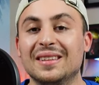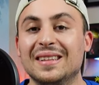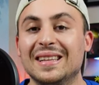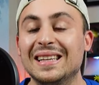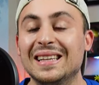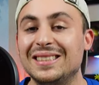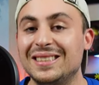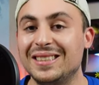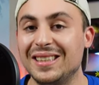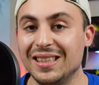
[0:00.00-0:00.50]
But
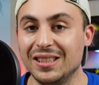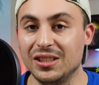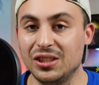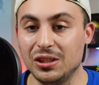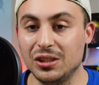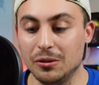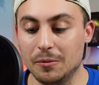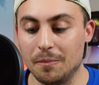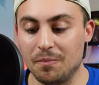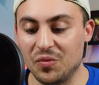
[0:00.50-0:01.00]
this
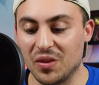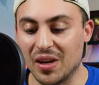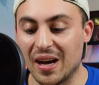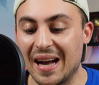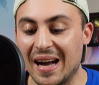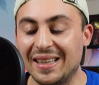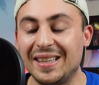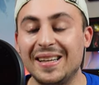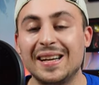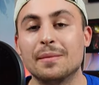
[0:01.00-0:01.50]
issue,
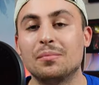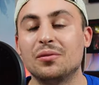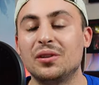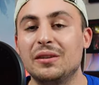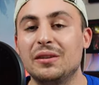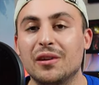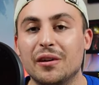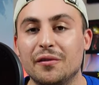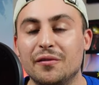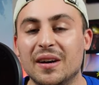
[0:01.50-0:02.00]
I
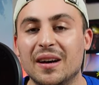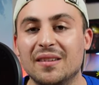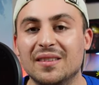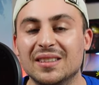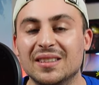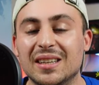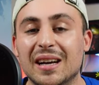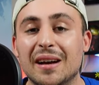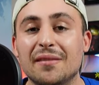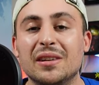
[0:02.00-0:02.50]
can't believe I
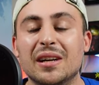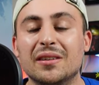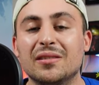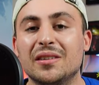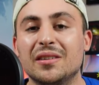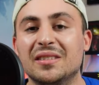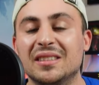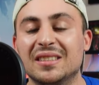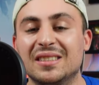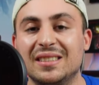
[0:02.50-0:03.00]
found this.
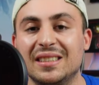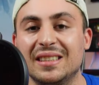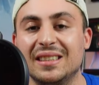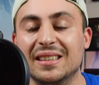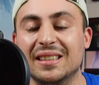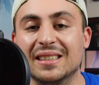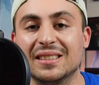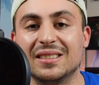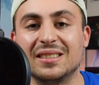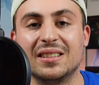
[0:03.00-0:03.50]
I've never even
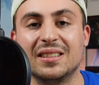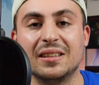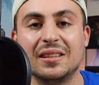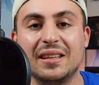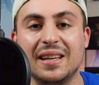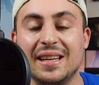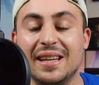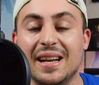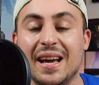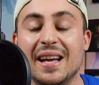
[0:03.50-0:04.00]
seen
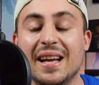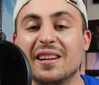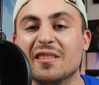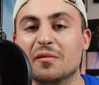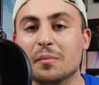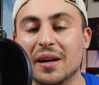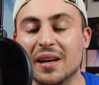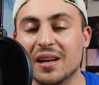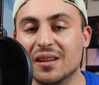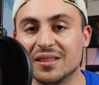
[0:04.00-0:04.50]
this in
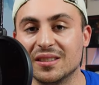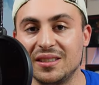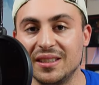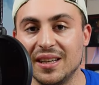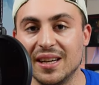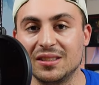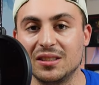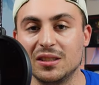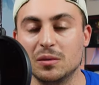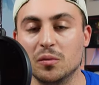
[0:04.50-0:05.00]
any of my
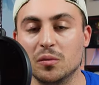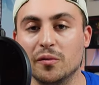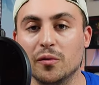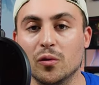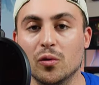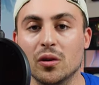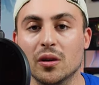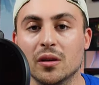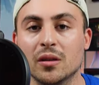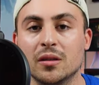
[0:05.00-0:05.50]
LCSs
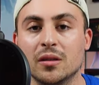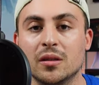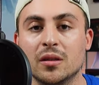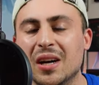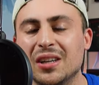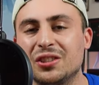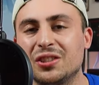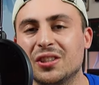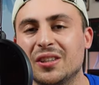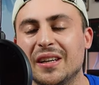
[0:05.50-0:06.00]
before.
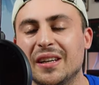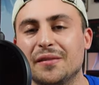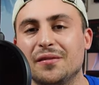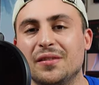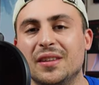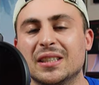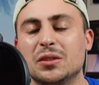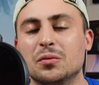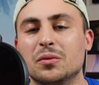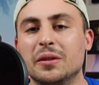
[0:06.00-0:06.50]
I'm not
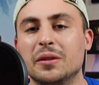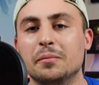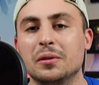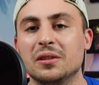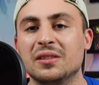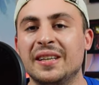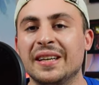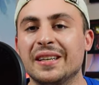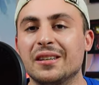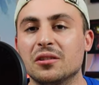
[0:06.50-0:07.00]
sure if this
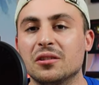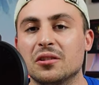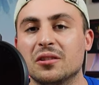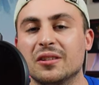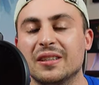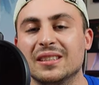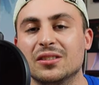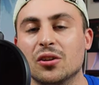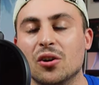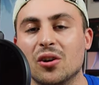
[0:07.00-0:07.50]
one in
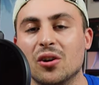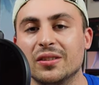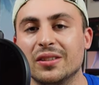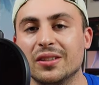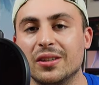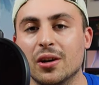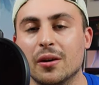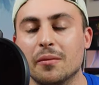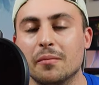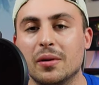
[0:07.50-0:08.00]
particular is
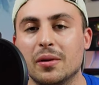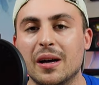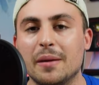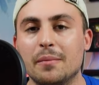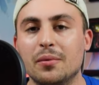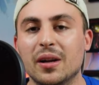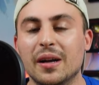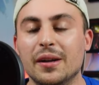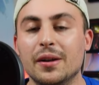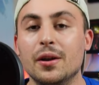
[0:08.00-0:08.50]
hard to come
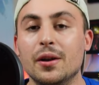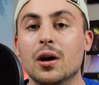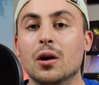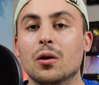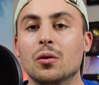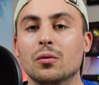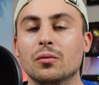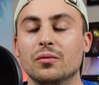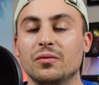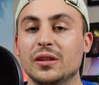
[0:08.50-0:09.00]
by, but I
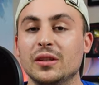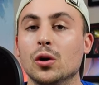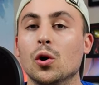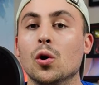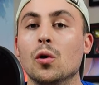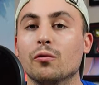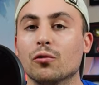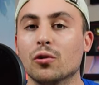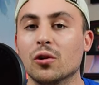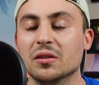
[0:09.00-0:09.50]
know
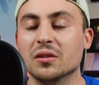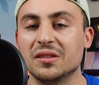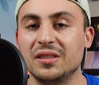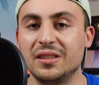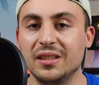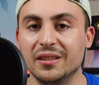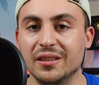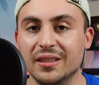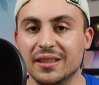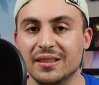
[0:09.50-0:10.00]
the
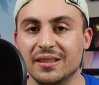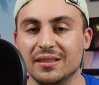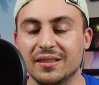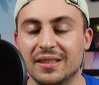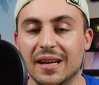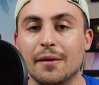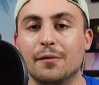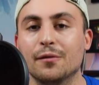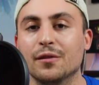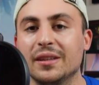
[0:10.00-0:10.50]
overall
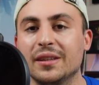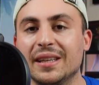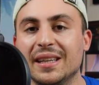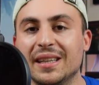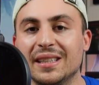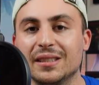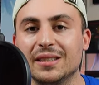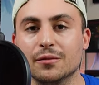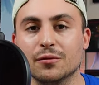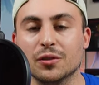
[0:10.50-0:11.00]
series
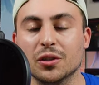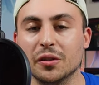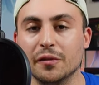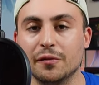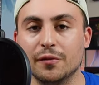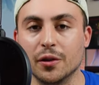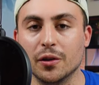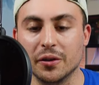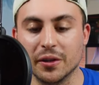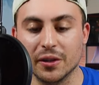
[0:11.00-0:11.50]
definitely isn't
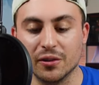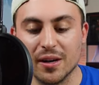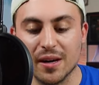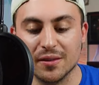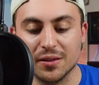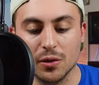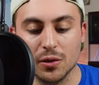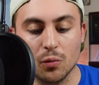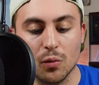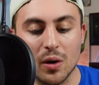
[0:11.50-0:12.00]
really floating
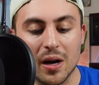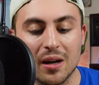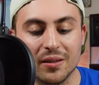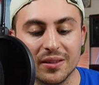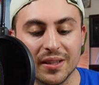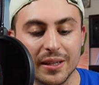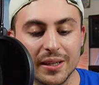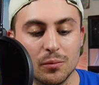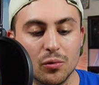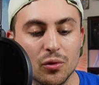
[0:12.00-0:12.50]
around in the
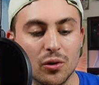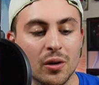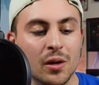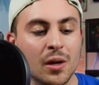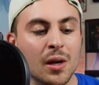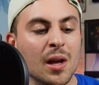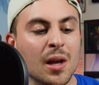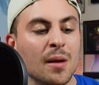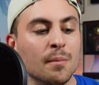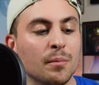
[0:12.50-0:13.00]
wild
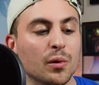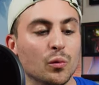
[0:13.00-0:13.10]
anymore.